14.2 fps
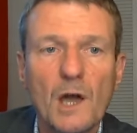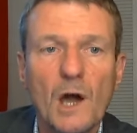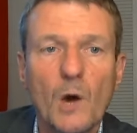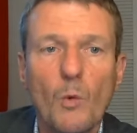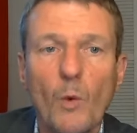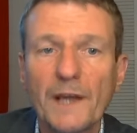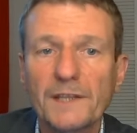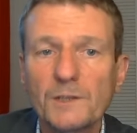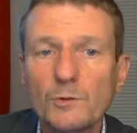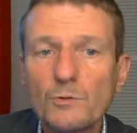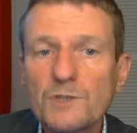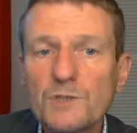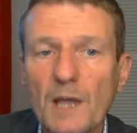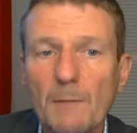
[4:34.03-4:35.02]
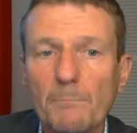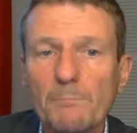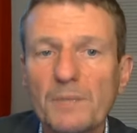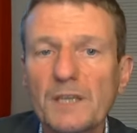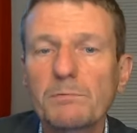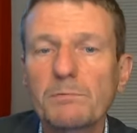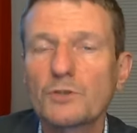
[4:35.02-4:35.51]
Why do some
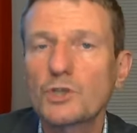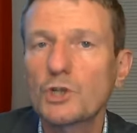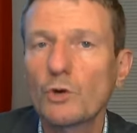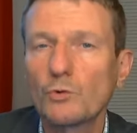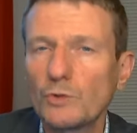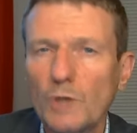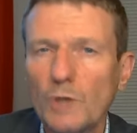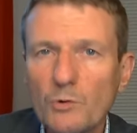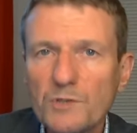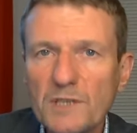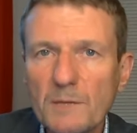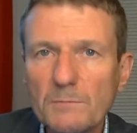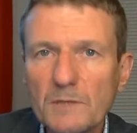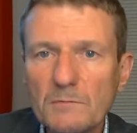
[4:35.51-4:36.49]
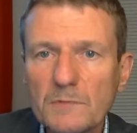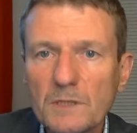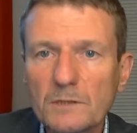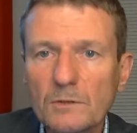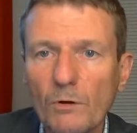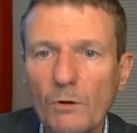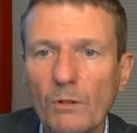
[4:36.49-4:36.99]
people show no symptoms at
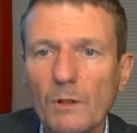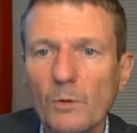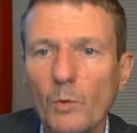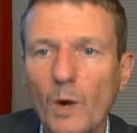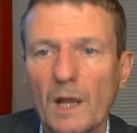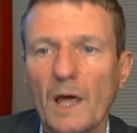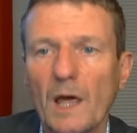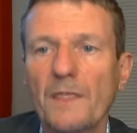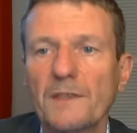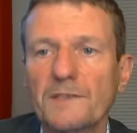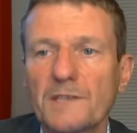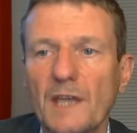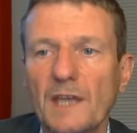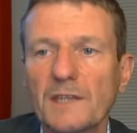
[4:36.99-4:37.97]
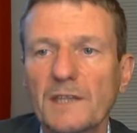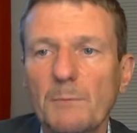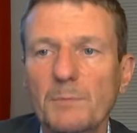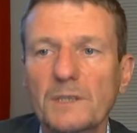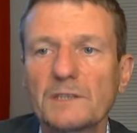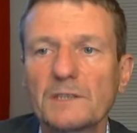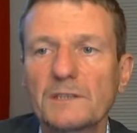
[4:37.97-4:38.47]
all, while others end up
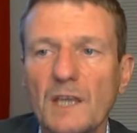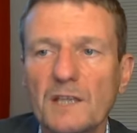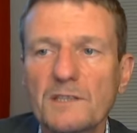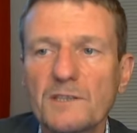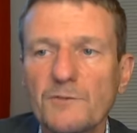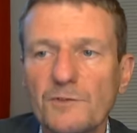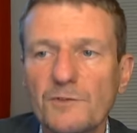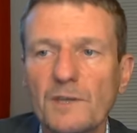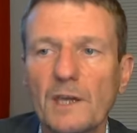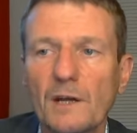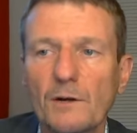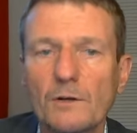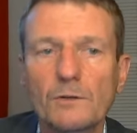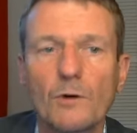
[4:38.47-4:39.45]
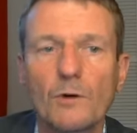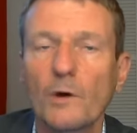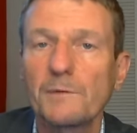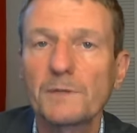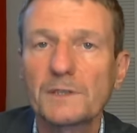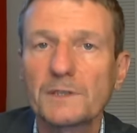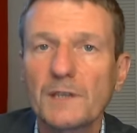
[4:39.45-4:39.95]
in intensive care or
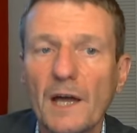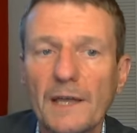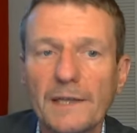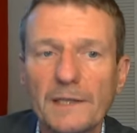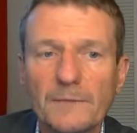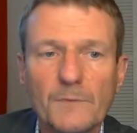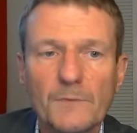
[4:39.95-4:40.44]
even die?